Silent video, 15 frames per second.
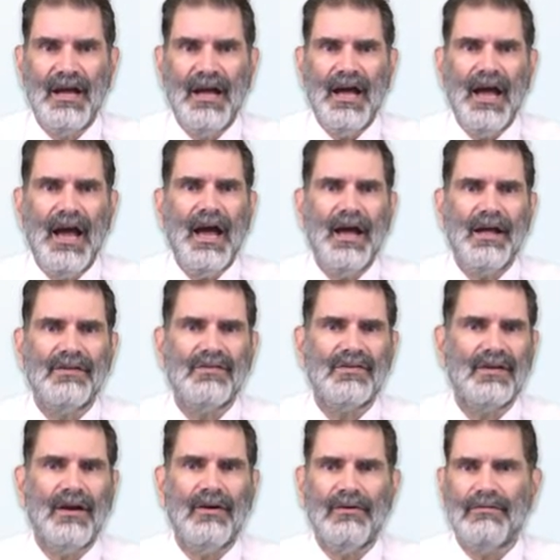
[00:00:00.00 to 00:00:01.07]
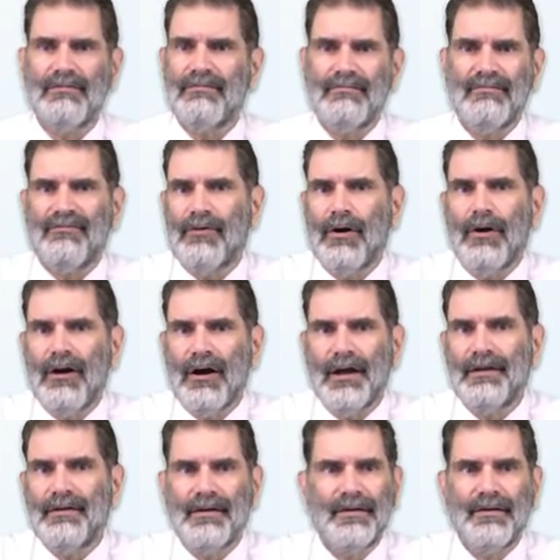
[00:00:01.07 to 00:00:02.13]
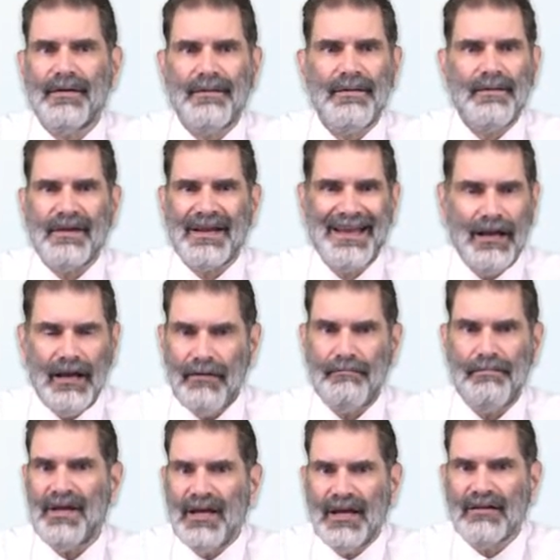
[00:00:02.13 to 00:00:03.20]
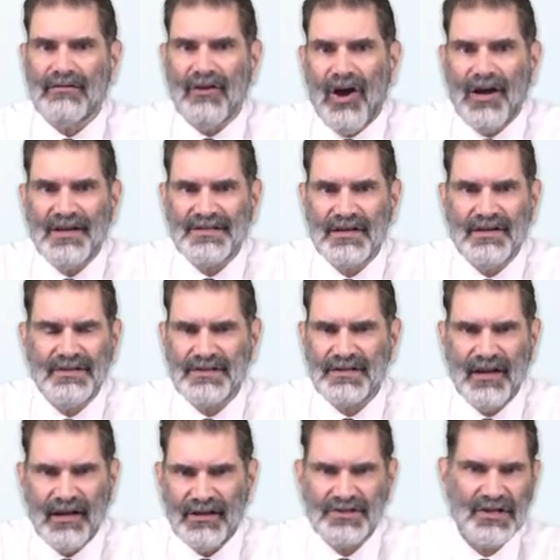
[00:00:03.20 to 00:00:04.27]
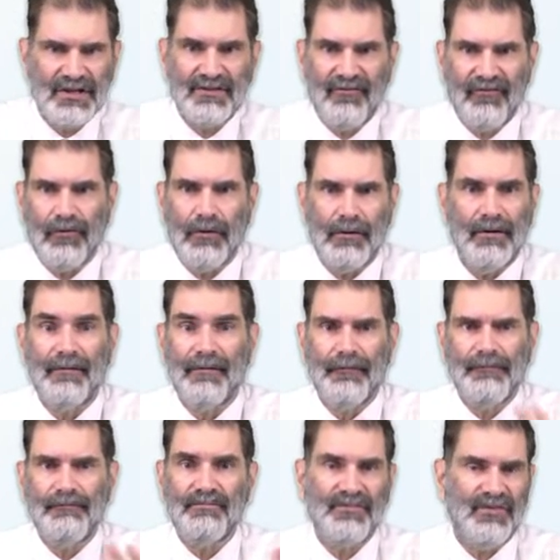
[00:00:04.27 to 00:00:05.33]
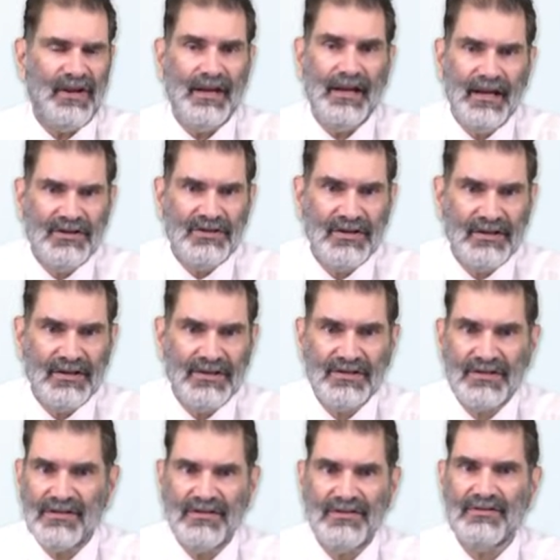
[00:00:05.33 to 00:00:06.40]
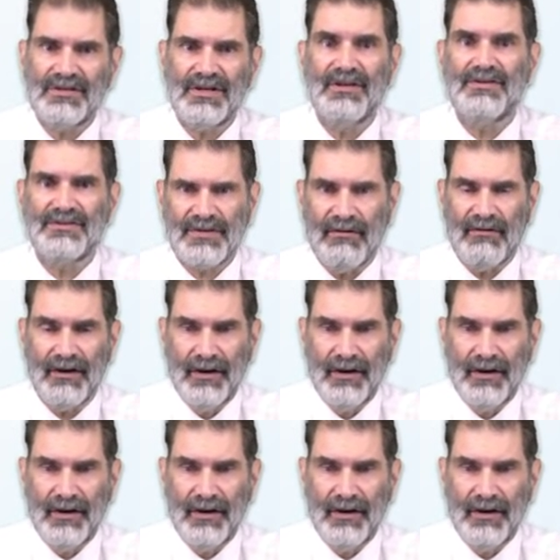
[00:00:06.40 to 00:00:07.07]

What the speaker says: And so fraud can have big losses, not just for financial institutions or